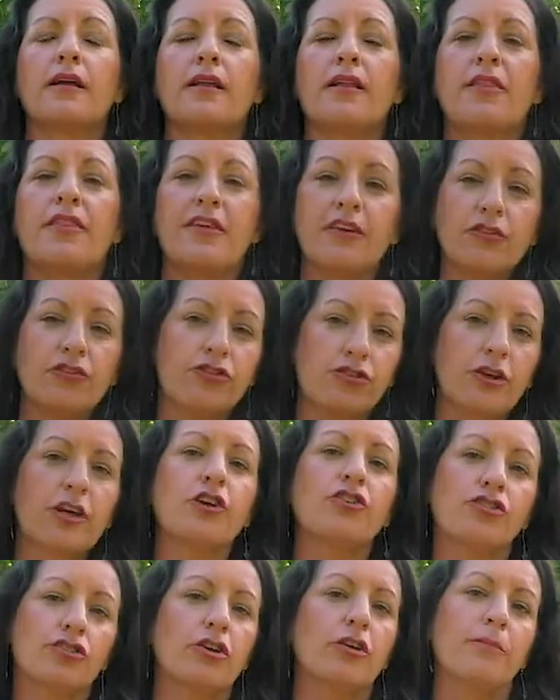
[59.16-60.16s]
This
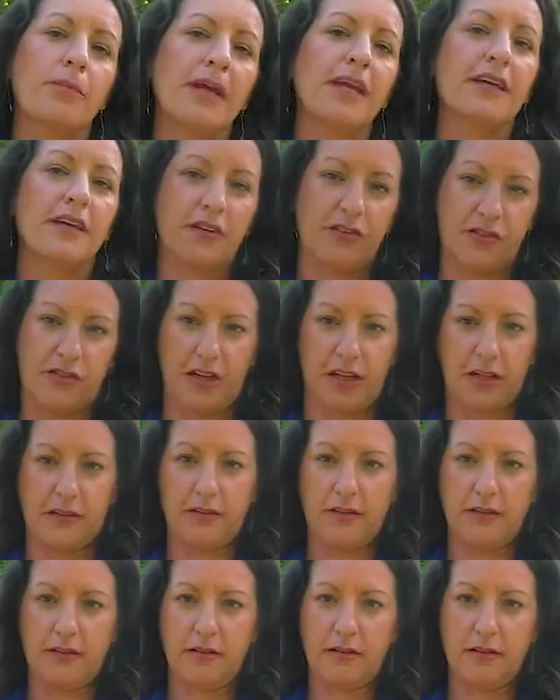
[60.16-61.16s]
tree should be
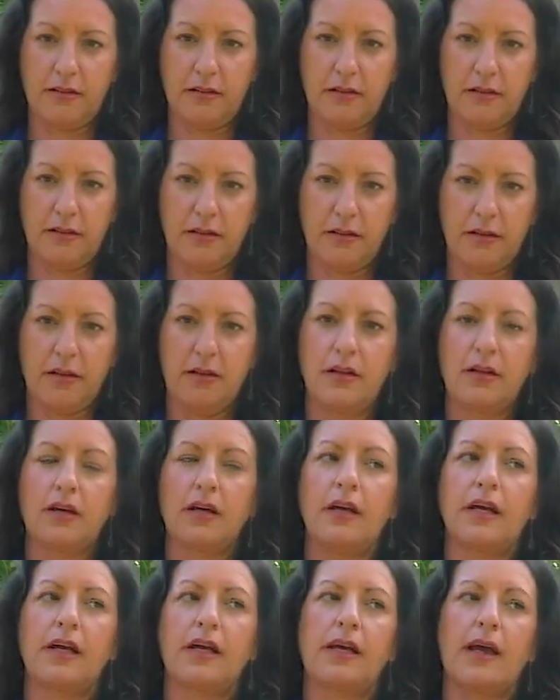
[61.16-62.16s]
extinct,
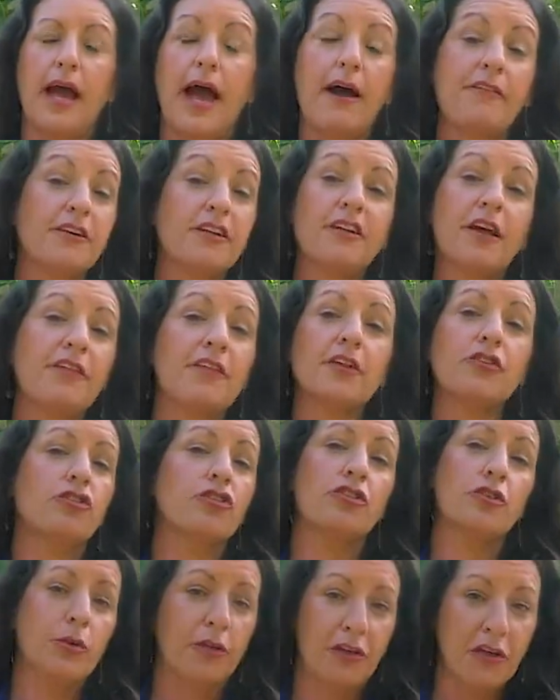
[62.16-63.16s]
having nothing to
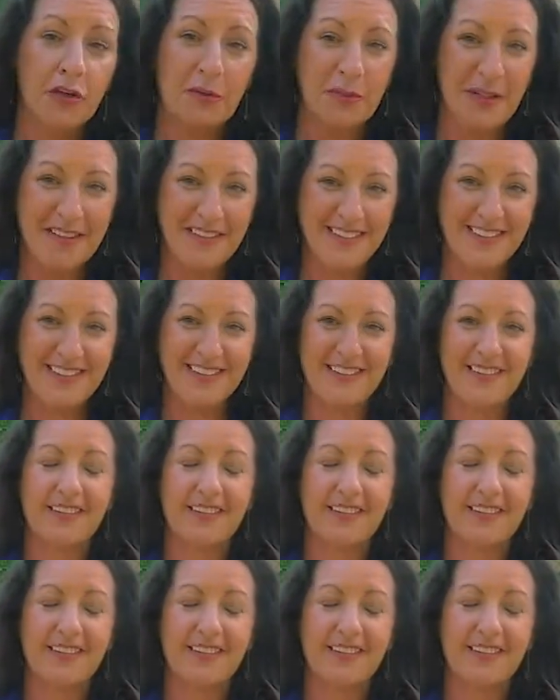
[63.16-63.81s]
do with humans.